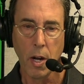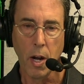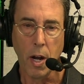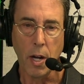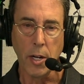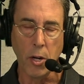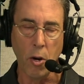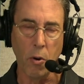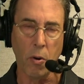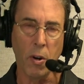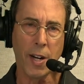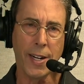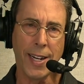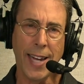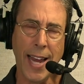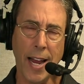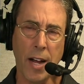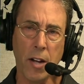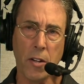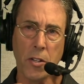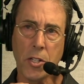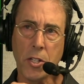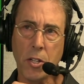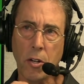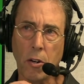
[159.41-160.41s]
Your
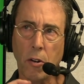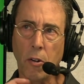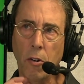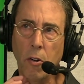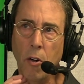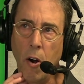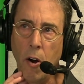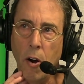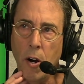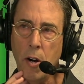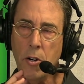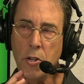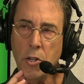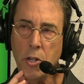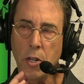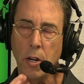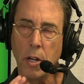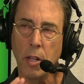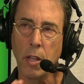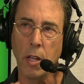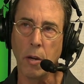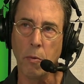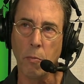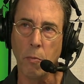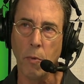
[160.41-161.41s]
accounts are larger
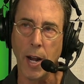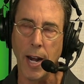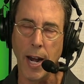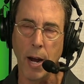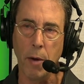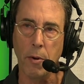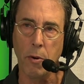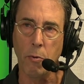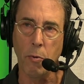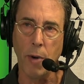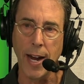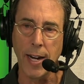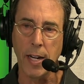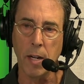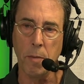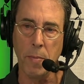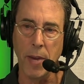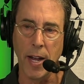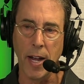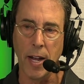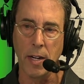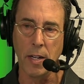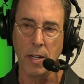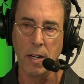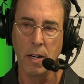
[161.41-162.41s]
than what I would
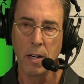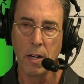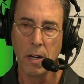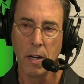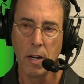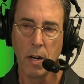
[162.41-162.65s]
recommend